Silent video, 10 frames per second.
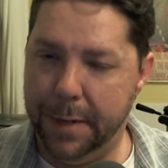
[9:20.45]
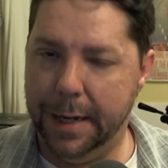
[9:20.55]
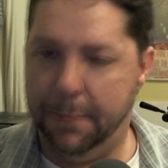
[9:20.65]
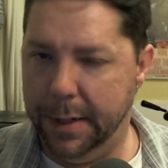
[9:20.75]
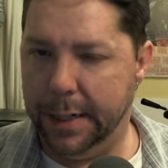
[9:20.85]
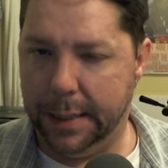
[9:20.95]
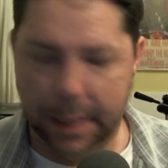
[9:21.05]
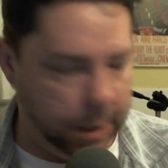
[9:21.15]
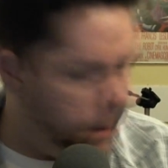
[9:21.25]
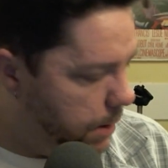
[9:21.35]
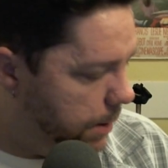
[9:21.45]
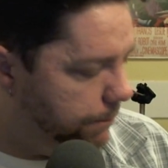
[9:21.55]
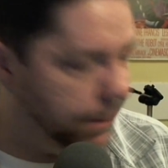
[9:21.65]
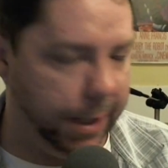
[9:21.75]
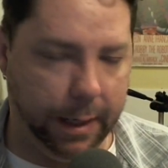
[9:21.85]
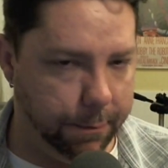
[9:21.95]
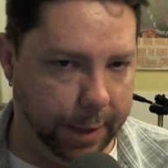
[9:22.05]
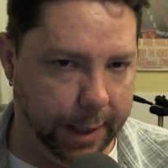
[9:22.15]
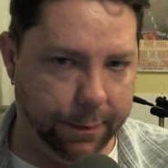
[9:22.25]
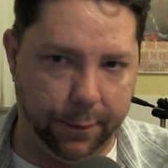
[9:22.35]
be a big deal if I had
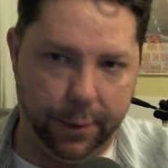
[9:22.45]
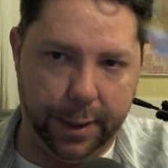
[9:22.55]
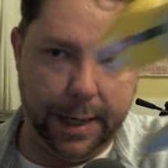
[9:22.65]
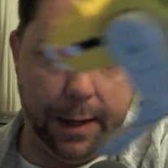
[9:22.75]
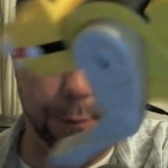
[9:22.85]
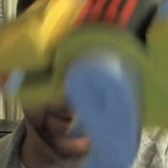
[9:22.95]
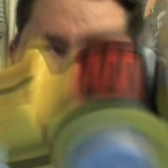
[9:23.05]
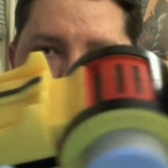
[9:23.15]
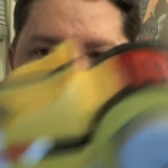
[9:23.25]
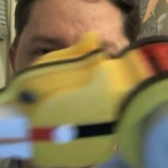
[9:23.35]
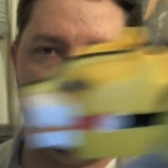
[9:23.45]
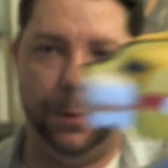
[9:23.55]
paid $30 for this,